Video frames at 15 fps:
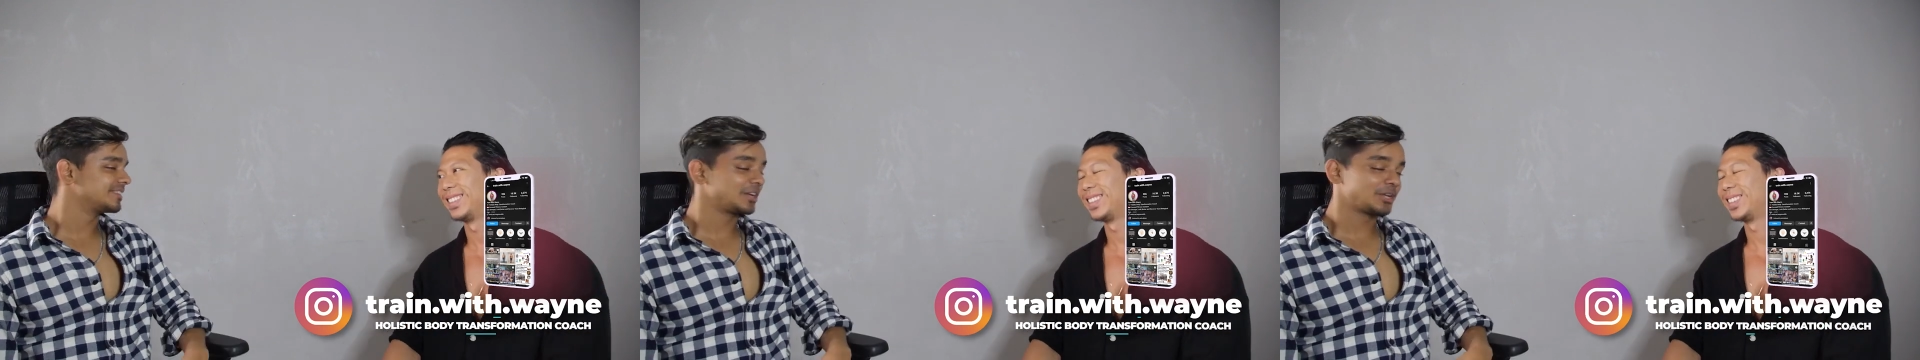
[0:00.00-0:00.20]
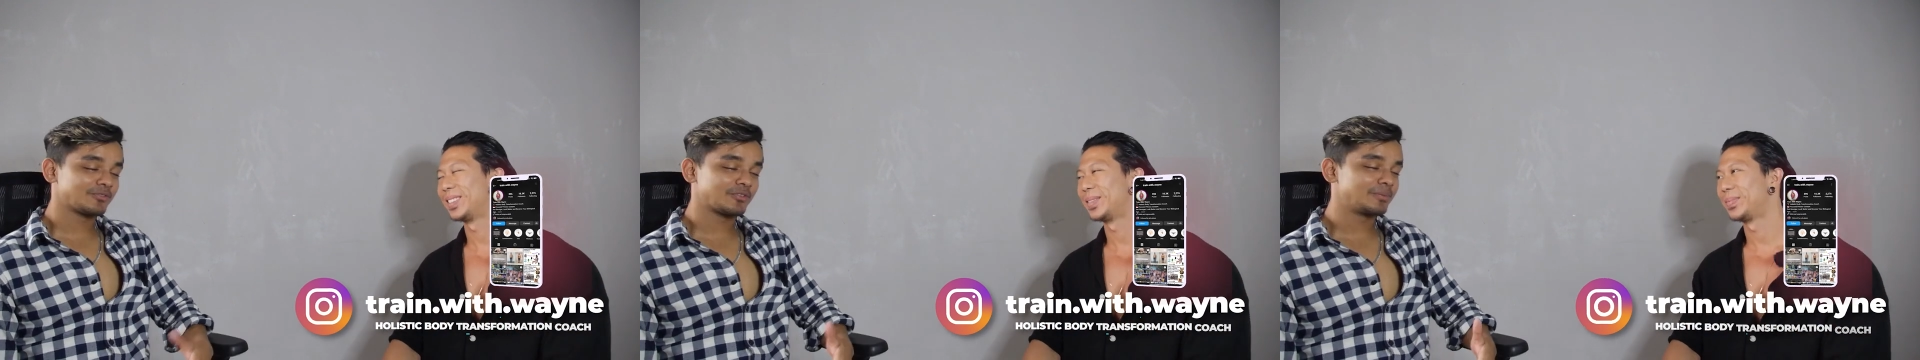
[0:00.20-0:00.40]

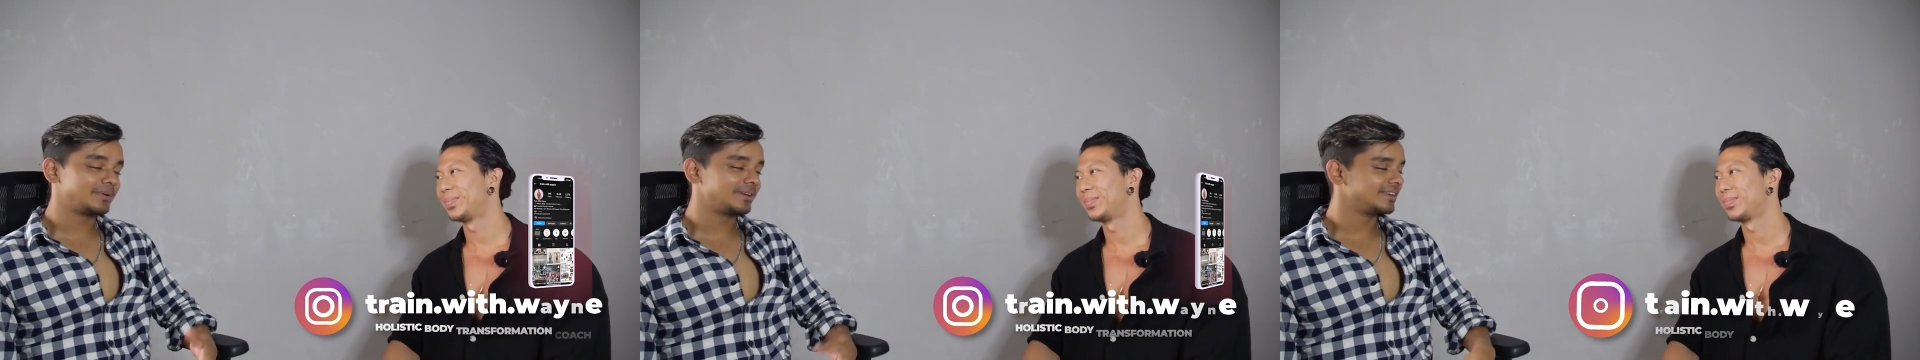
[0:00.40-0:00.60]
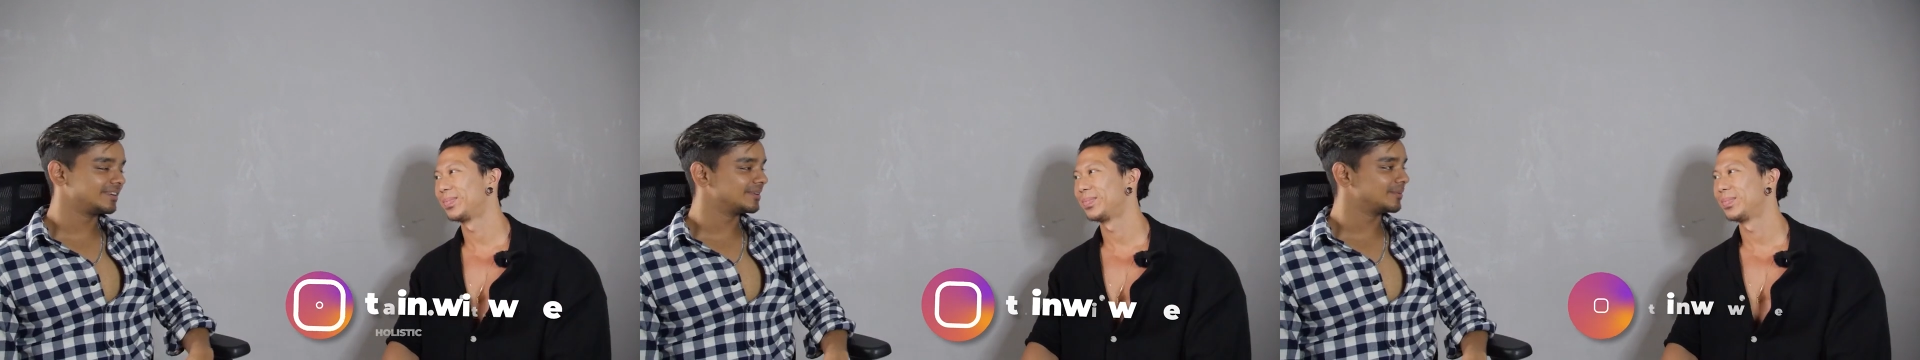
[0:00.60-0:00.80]
Speaker 1: Thank you for being
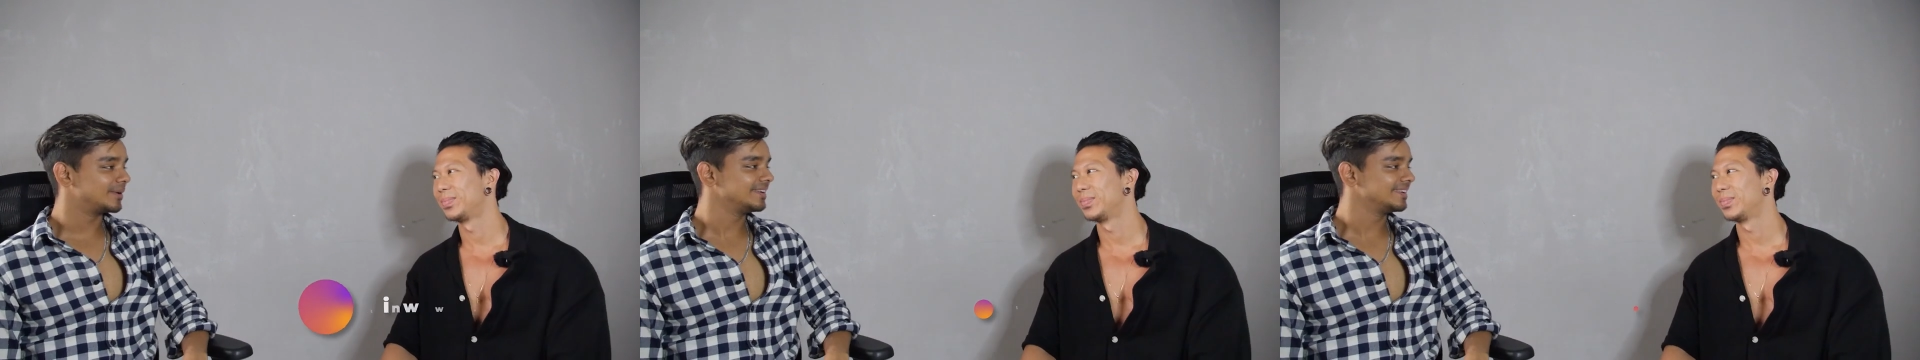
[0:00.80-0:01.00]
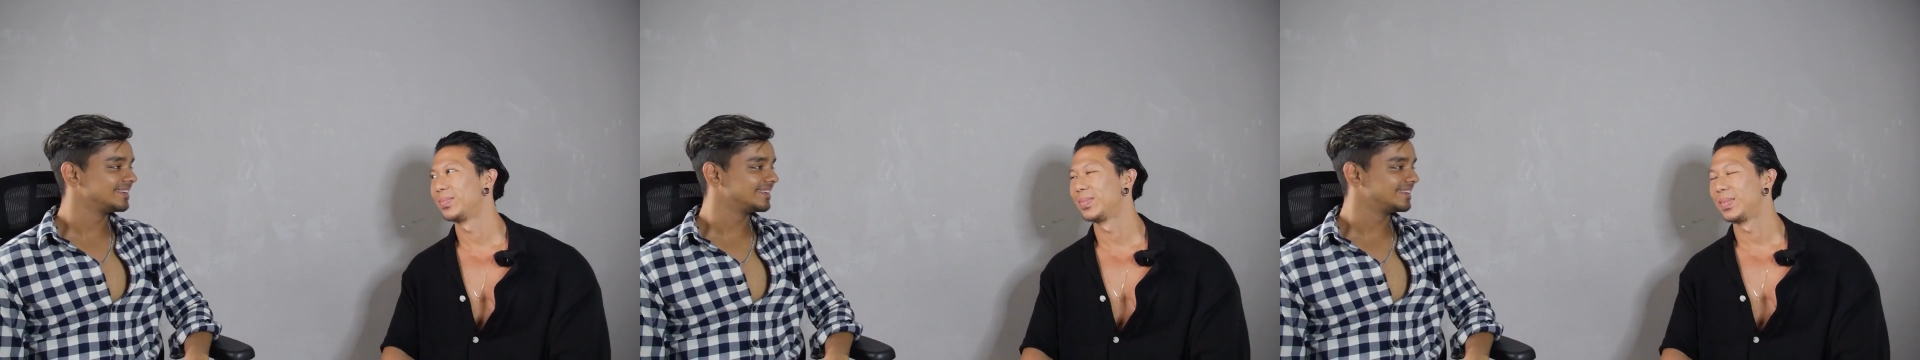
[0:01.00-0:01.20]
here,
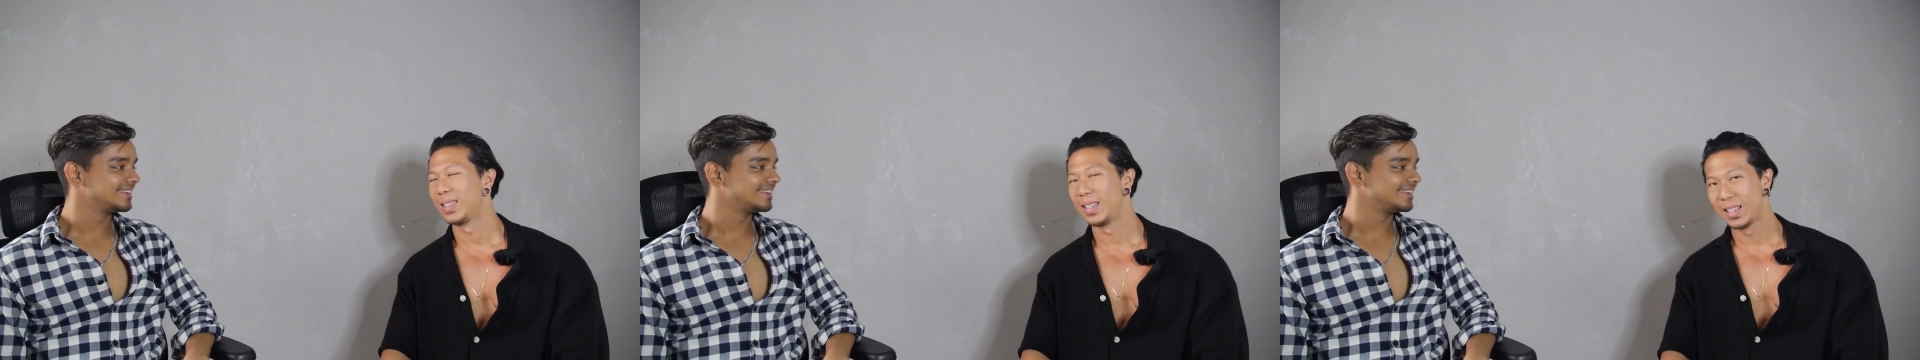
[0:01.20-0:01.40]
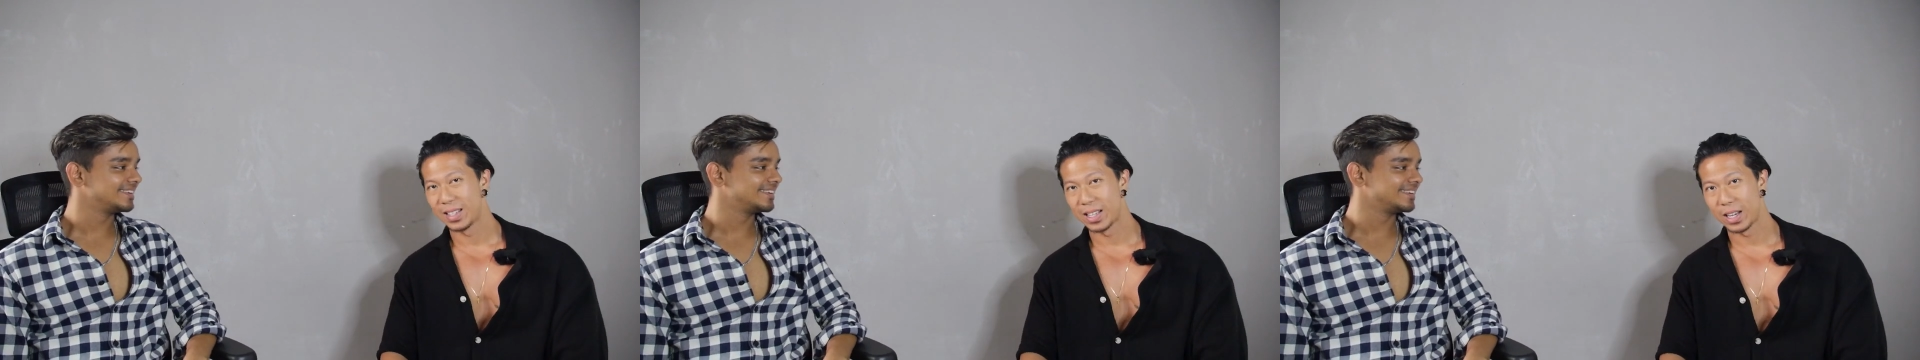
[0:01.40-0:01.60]
man.
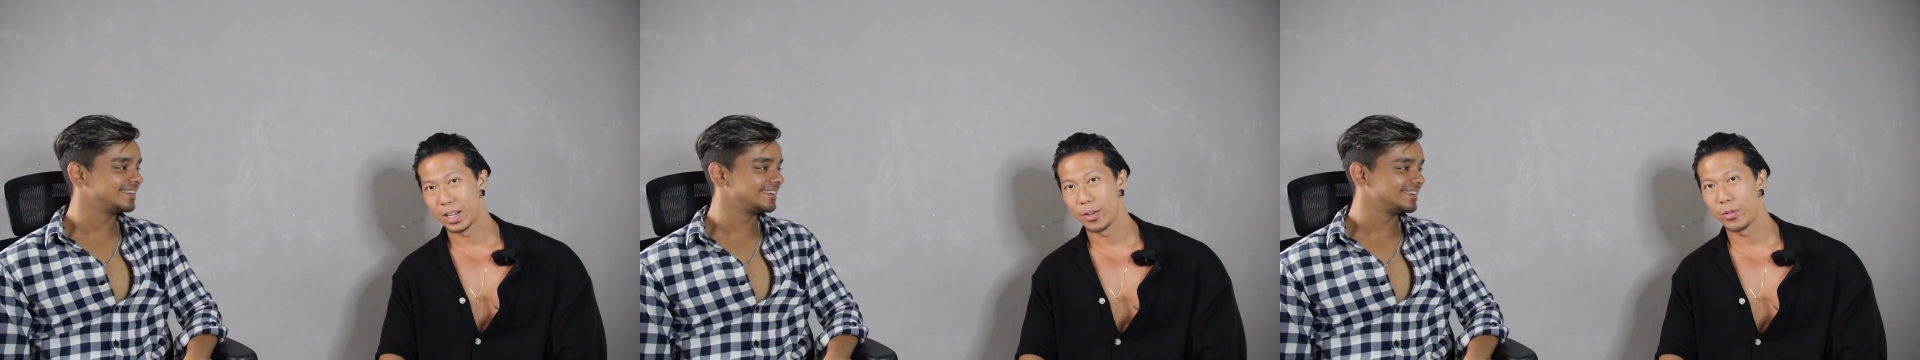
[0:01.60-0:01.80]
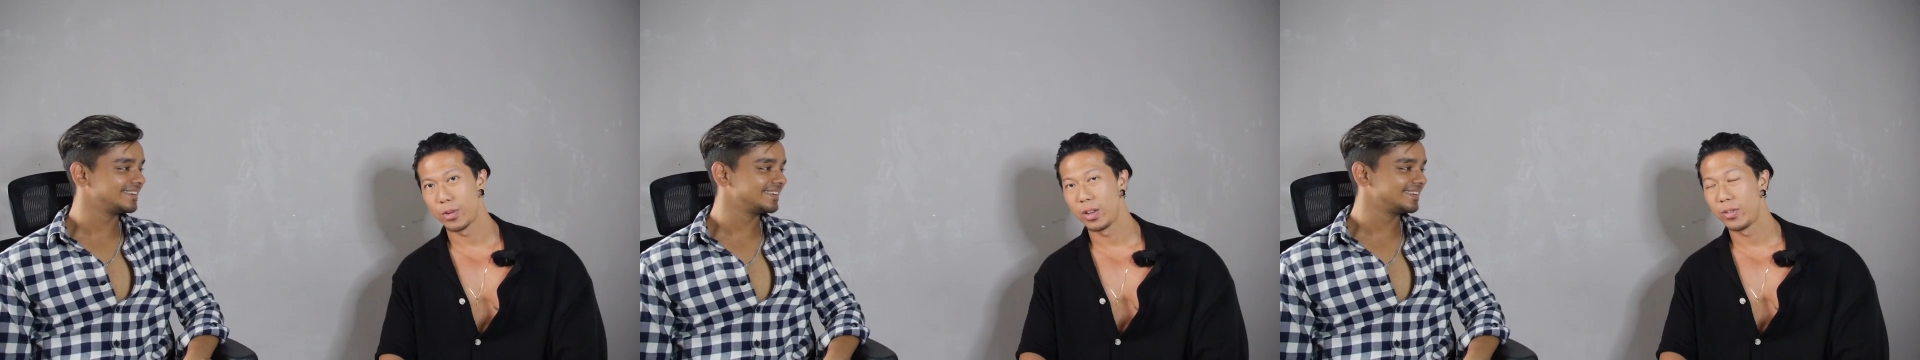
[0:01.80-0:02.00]
Thank you
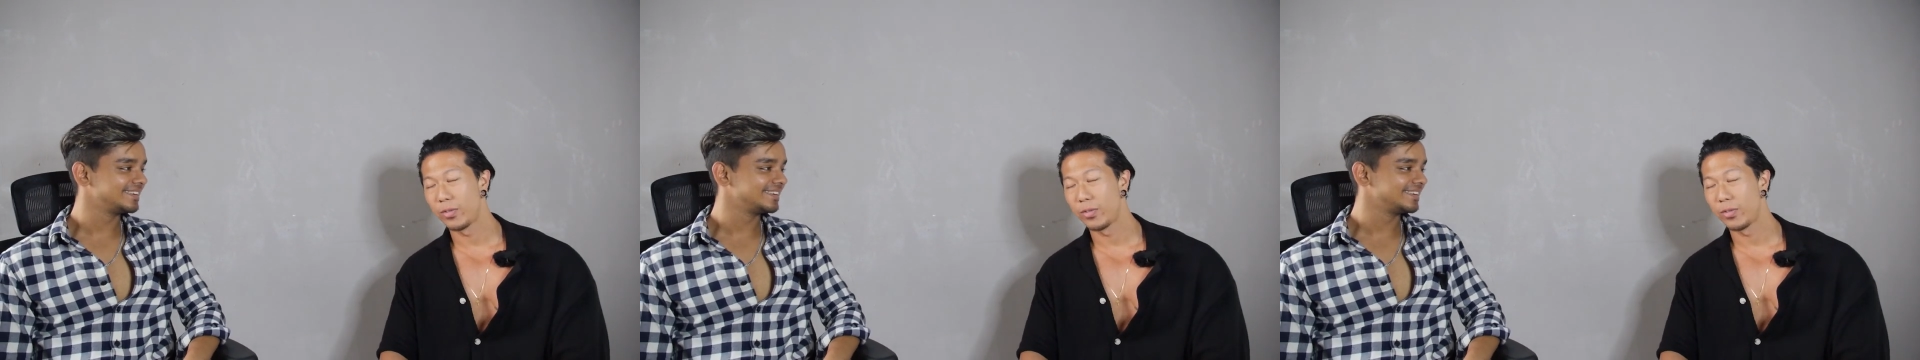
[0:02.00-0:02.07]
for